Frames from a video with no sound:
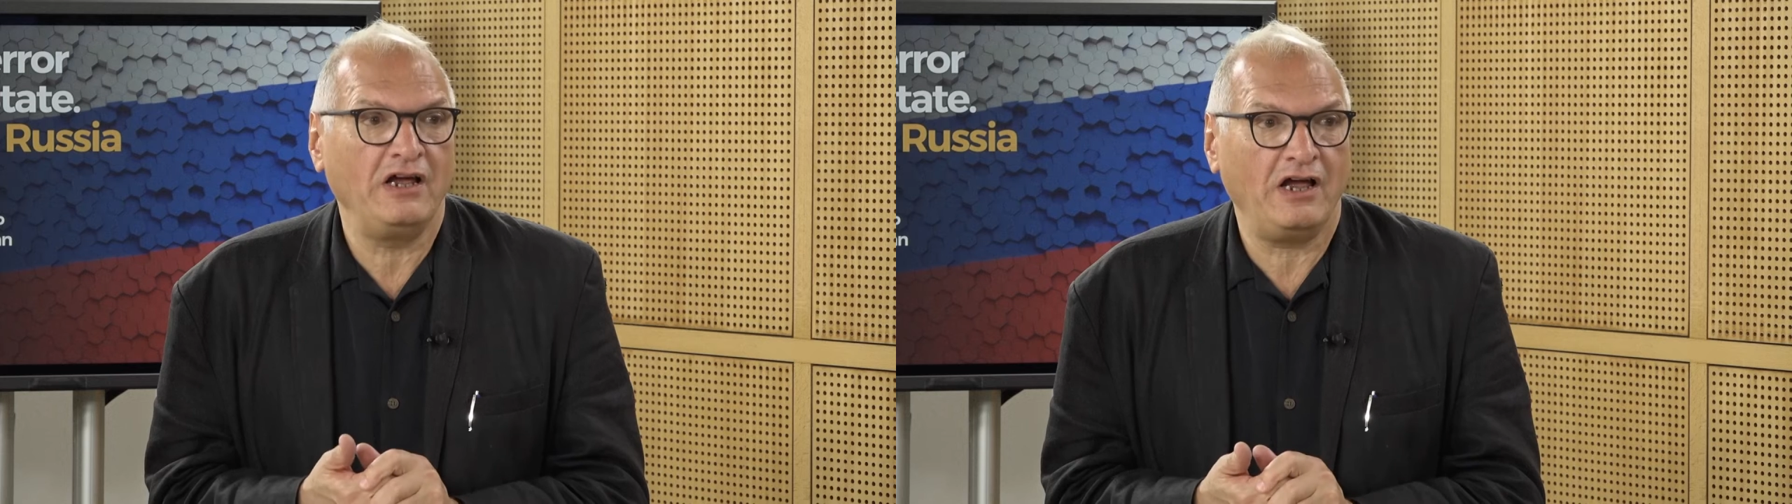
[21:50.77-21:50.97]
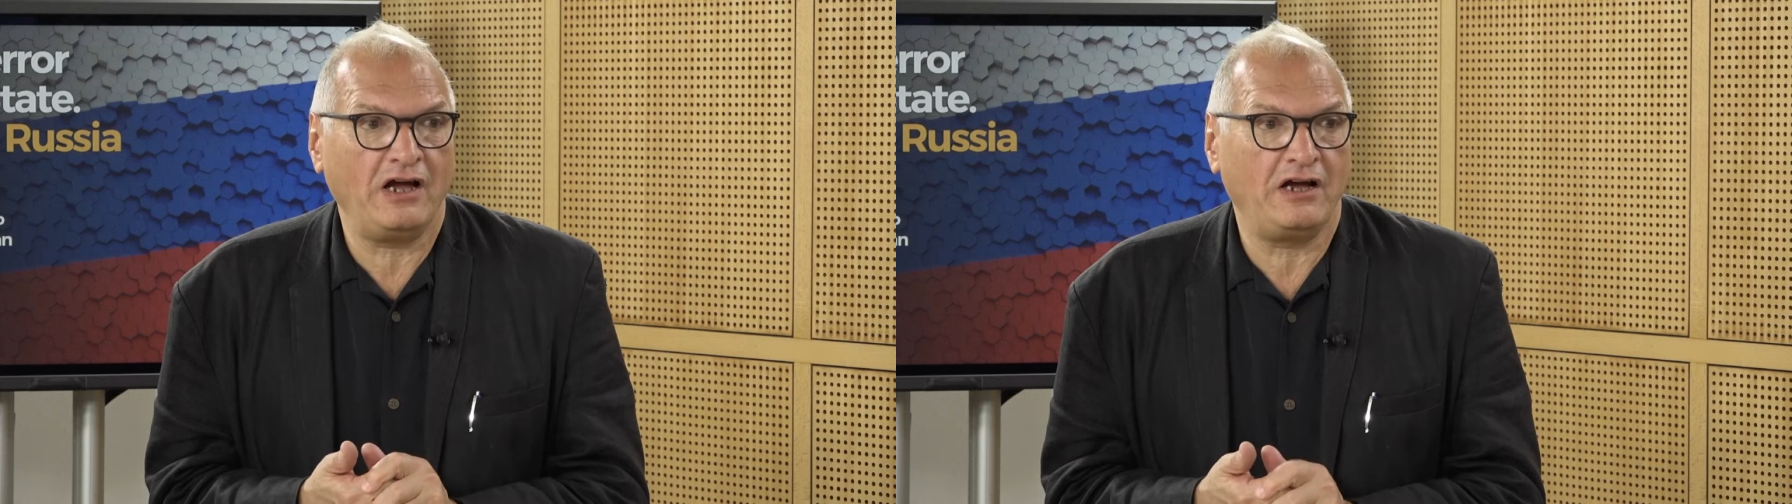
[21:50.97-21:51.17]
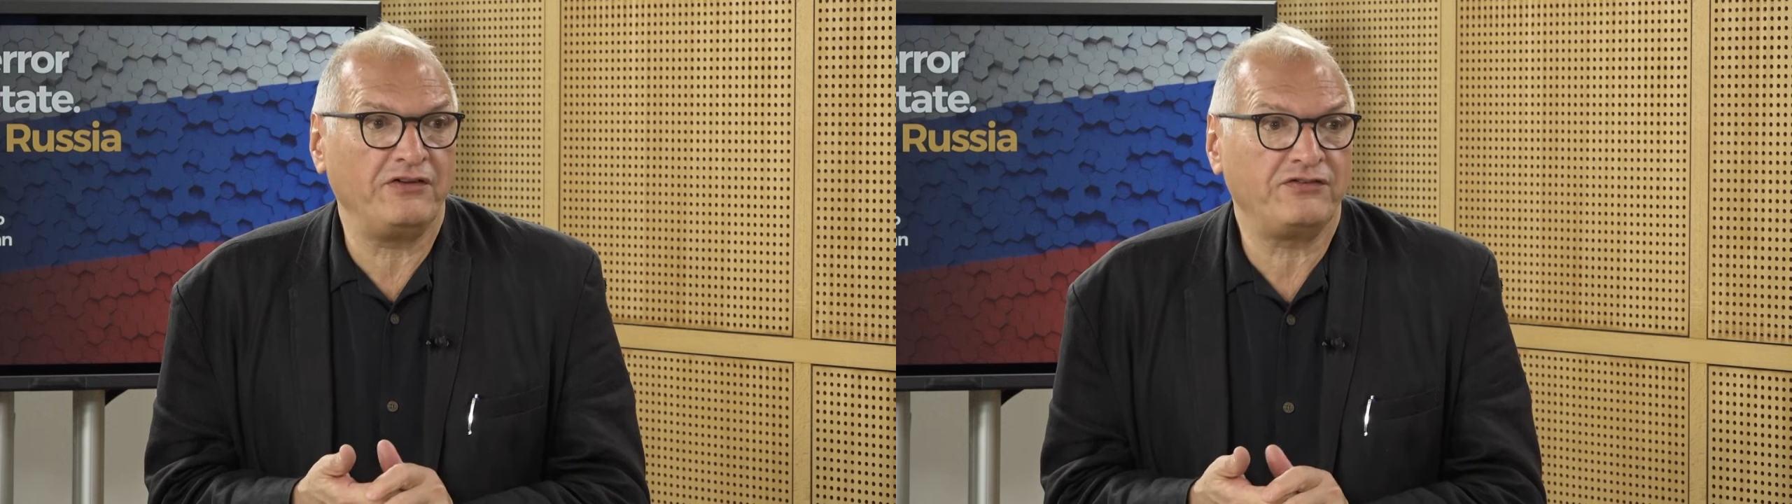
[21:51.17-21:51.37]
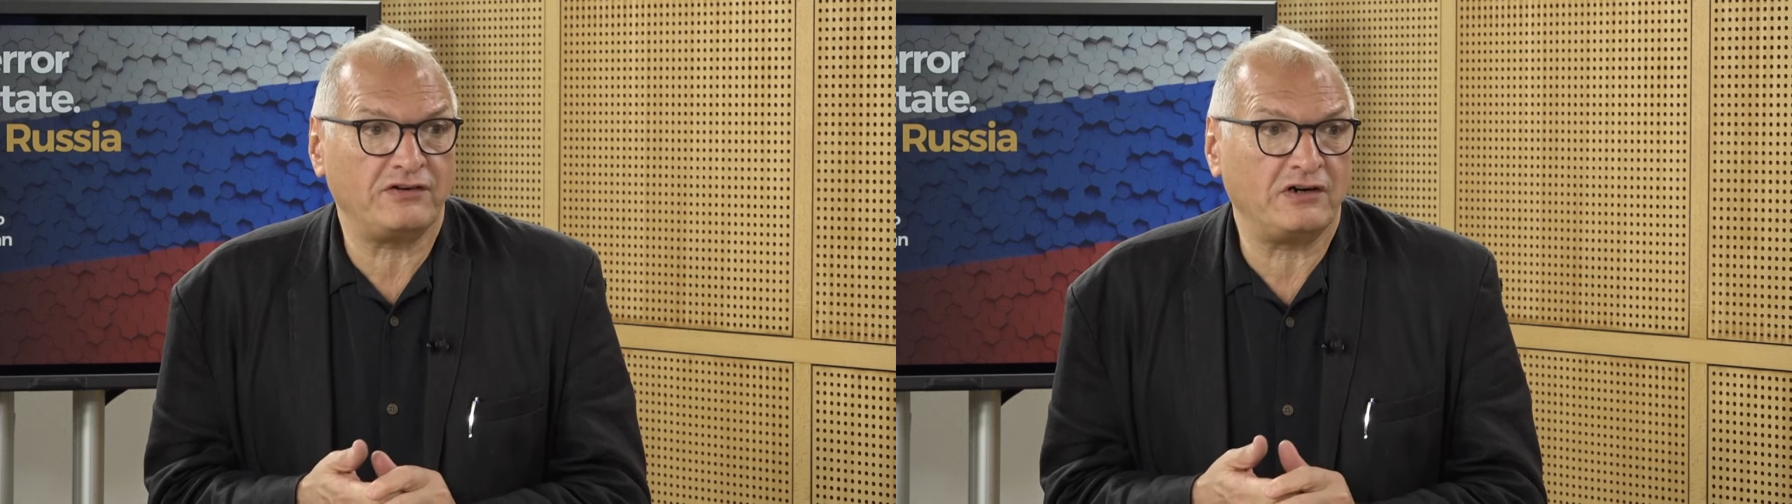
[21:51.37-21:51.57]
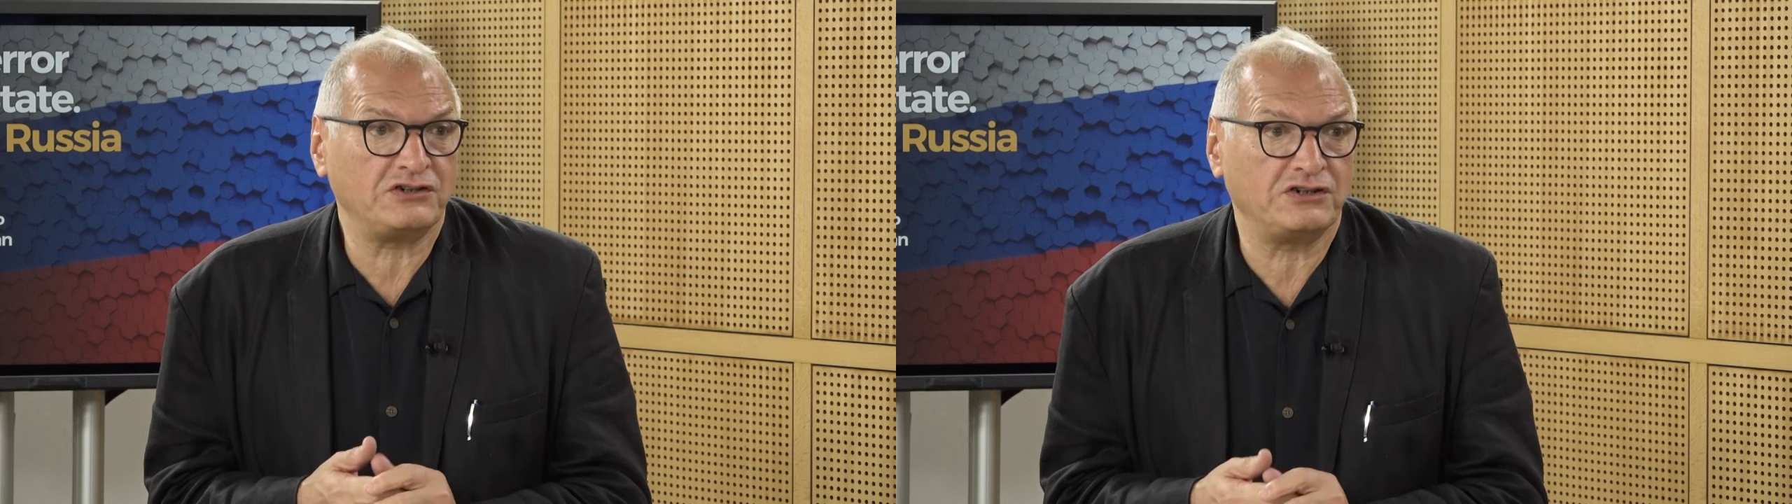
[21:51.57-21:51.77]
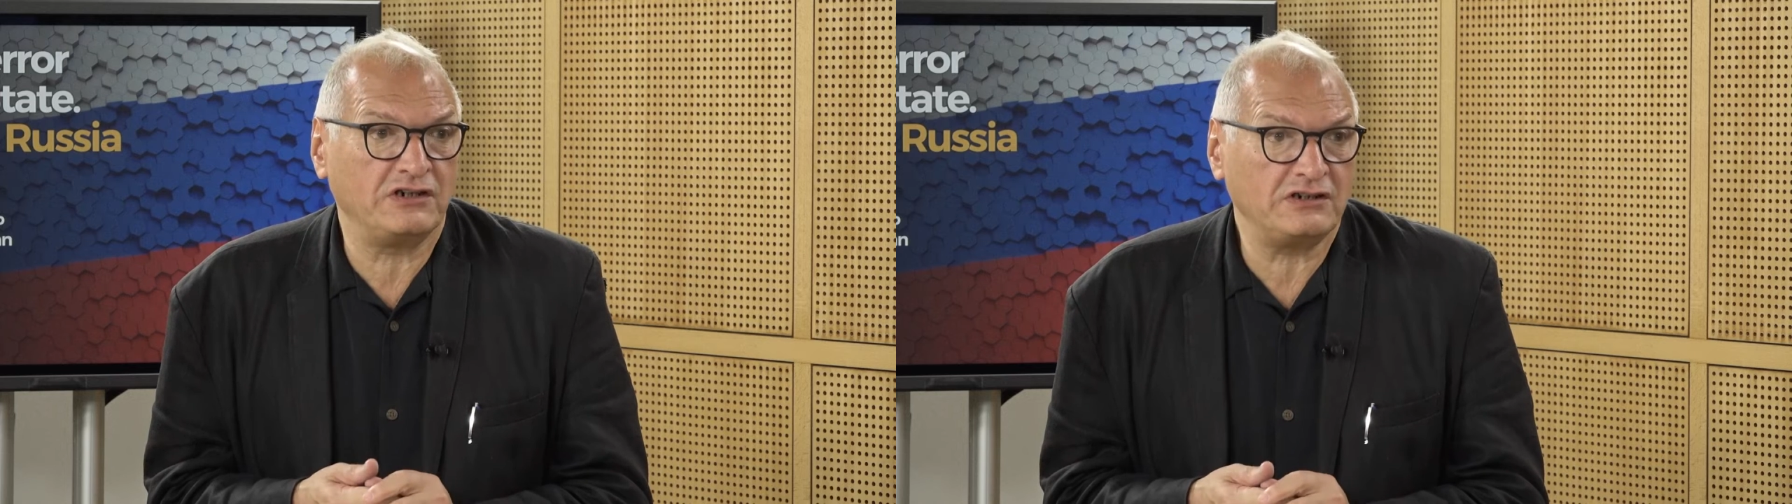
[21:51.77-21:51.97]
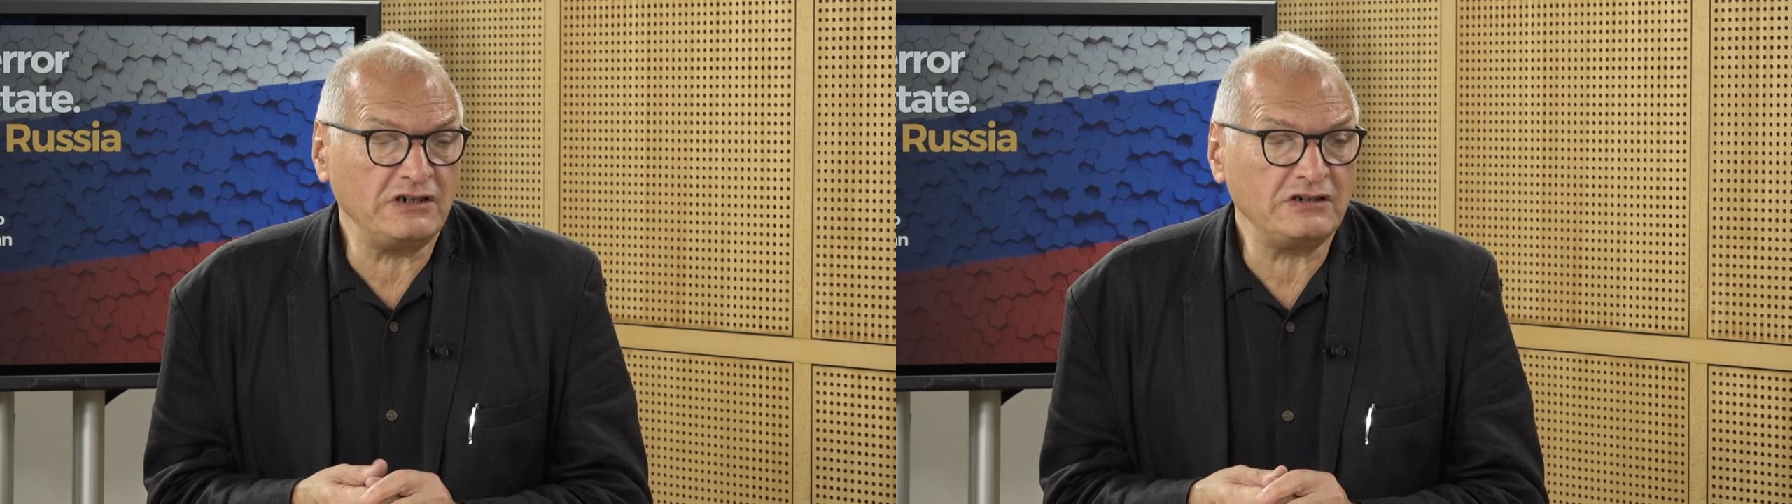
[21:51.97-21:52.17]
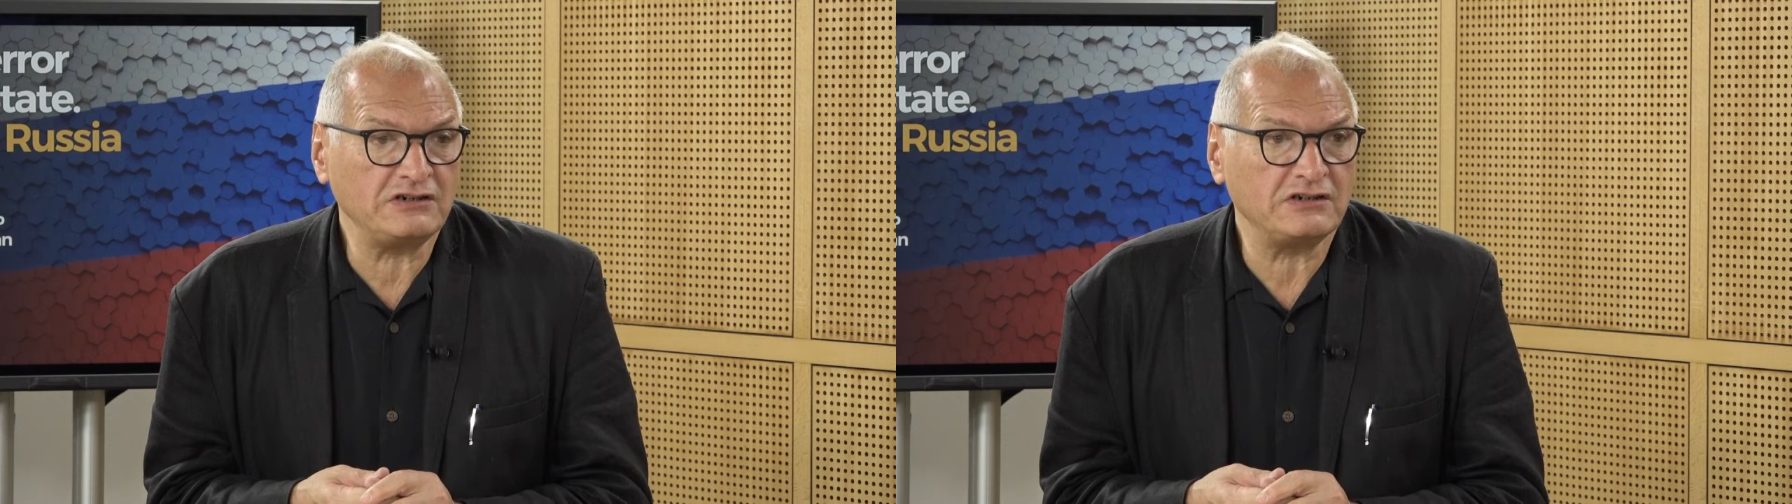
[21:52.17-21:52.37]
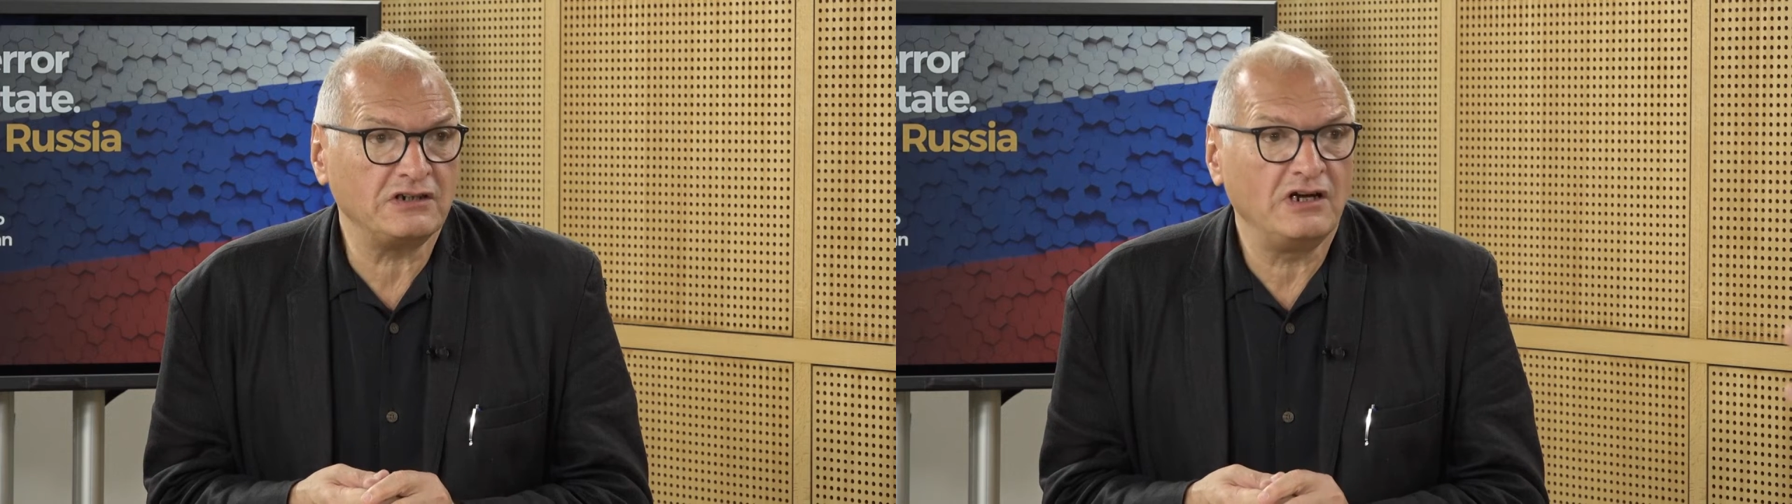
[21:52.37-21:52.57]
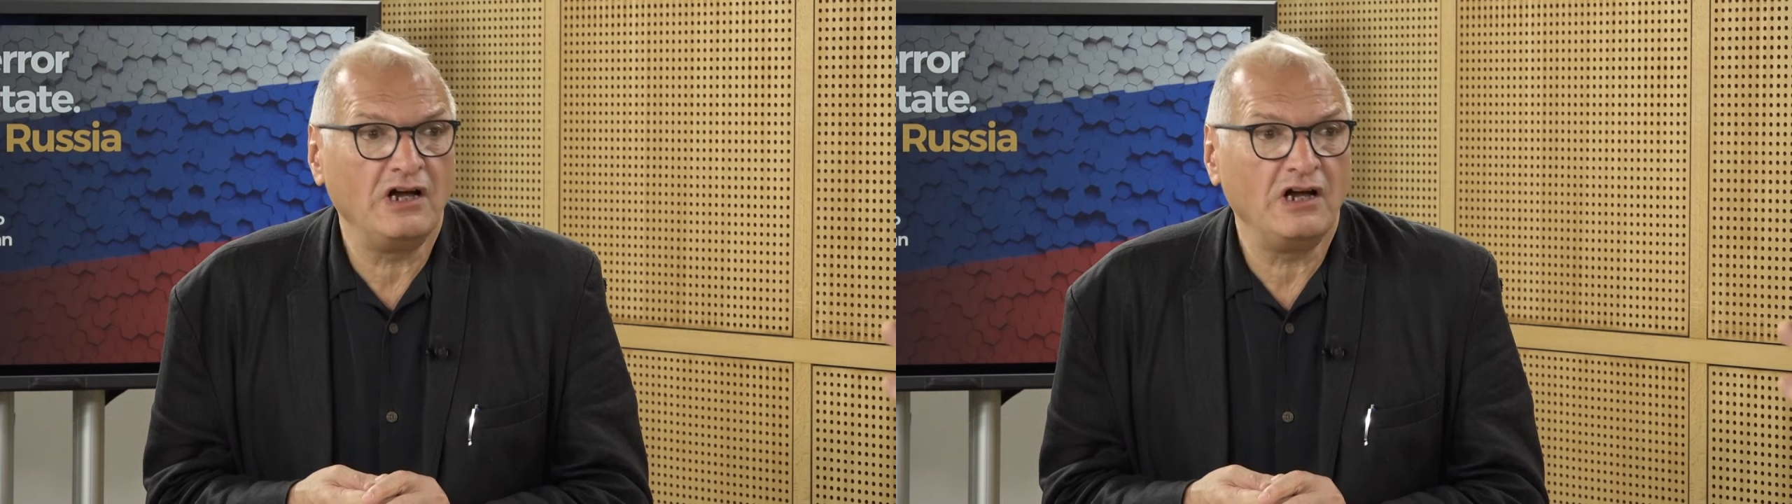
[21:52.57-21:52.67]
against Russian aggression.